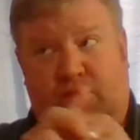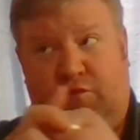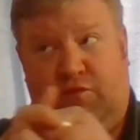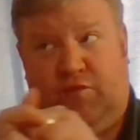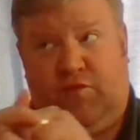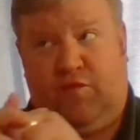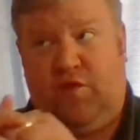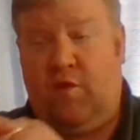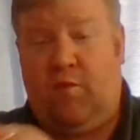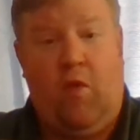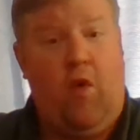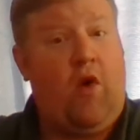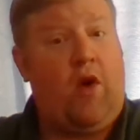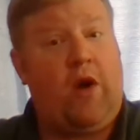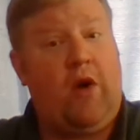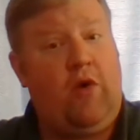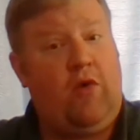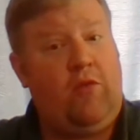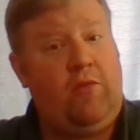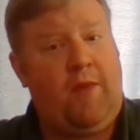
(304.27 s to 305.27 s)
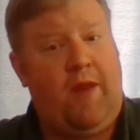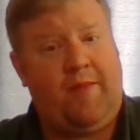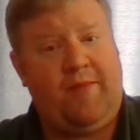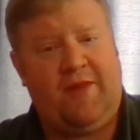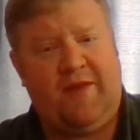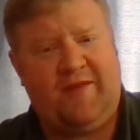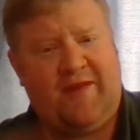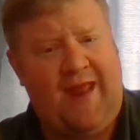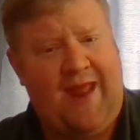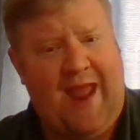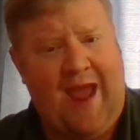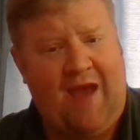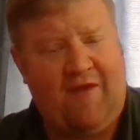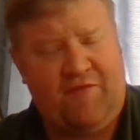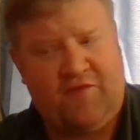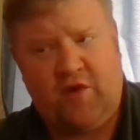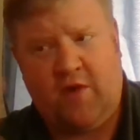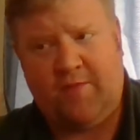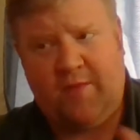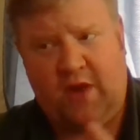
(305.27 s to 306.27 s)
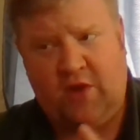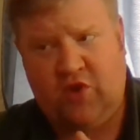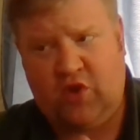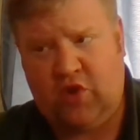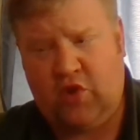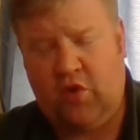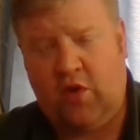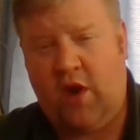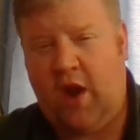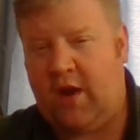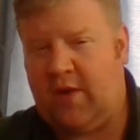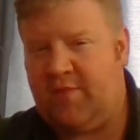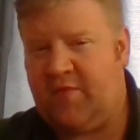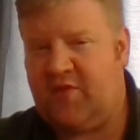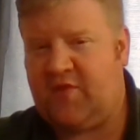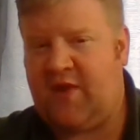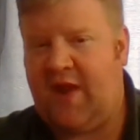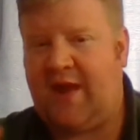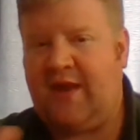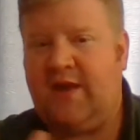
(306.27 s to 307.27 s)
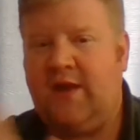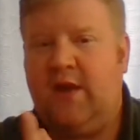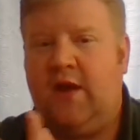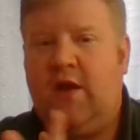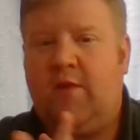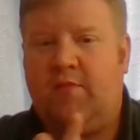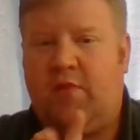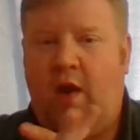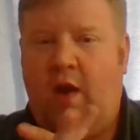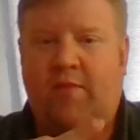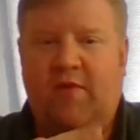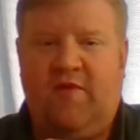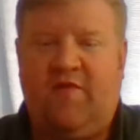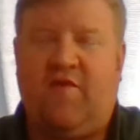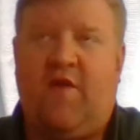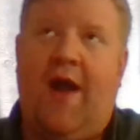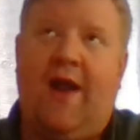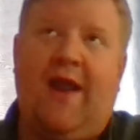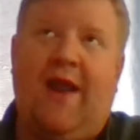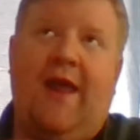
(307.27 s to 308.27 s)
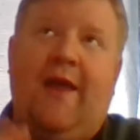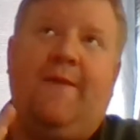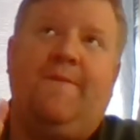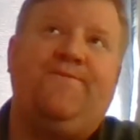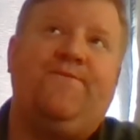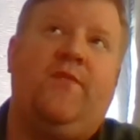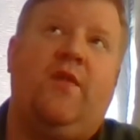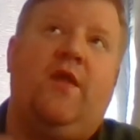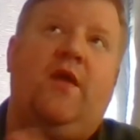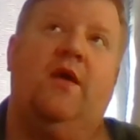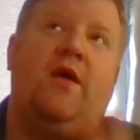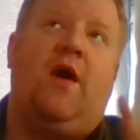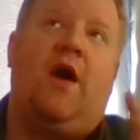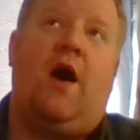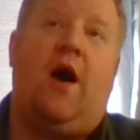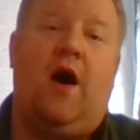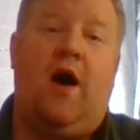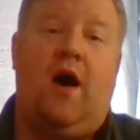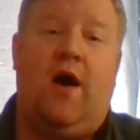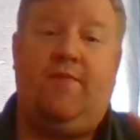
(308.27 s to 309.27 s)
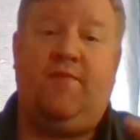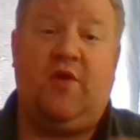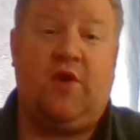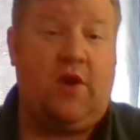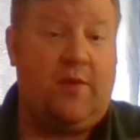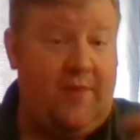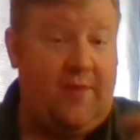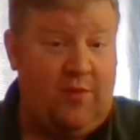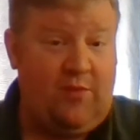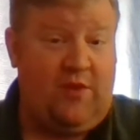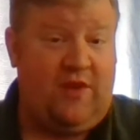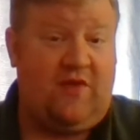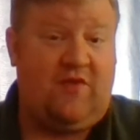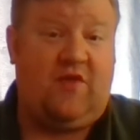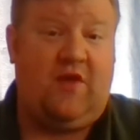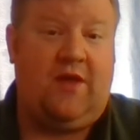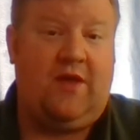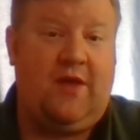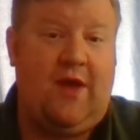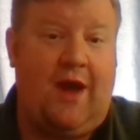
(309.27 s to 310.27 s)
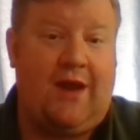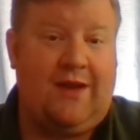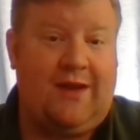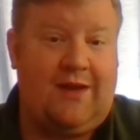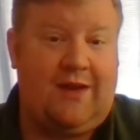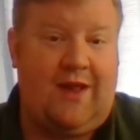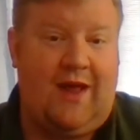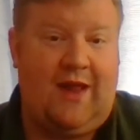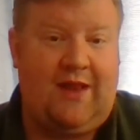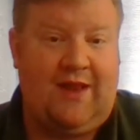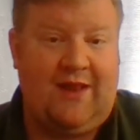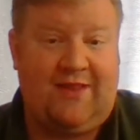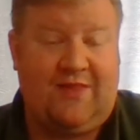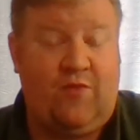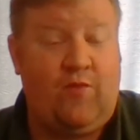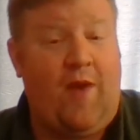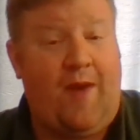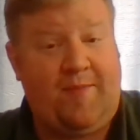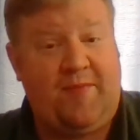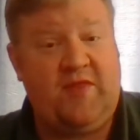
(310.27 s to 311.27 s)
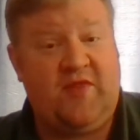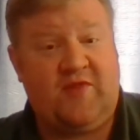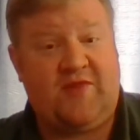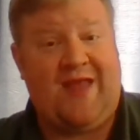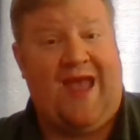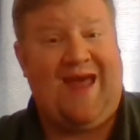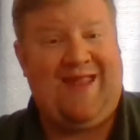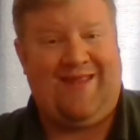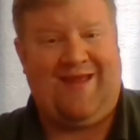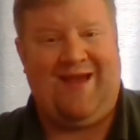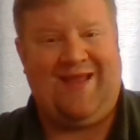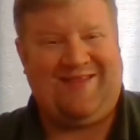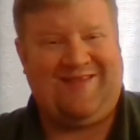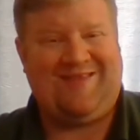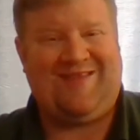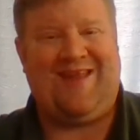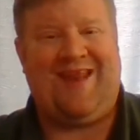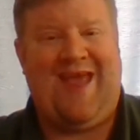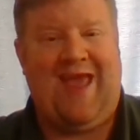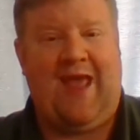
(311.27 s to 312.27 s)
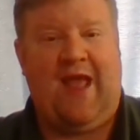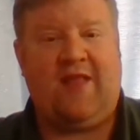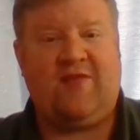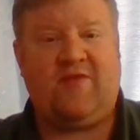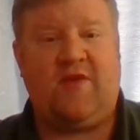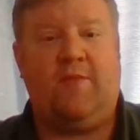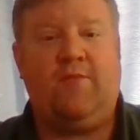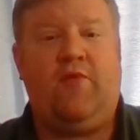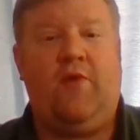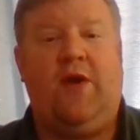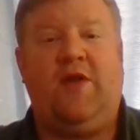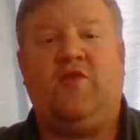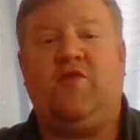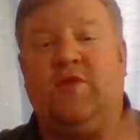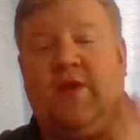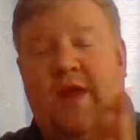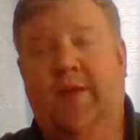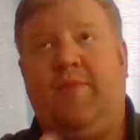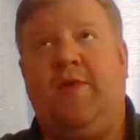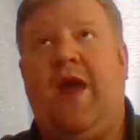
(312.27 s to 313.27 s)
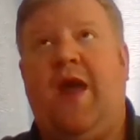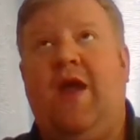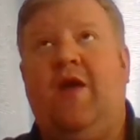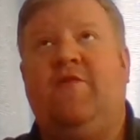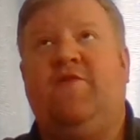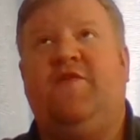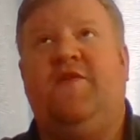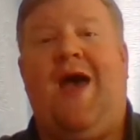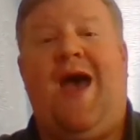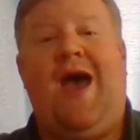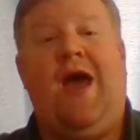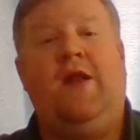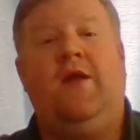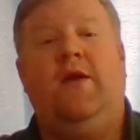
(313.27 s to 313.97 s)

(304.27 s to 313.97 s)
tomorrow, maybe the day after. I'm not sure 100%. Probably Friday. They're going to be releasing like the weapon stat lines today at some point, so keep an eye out for that.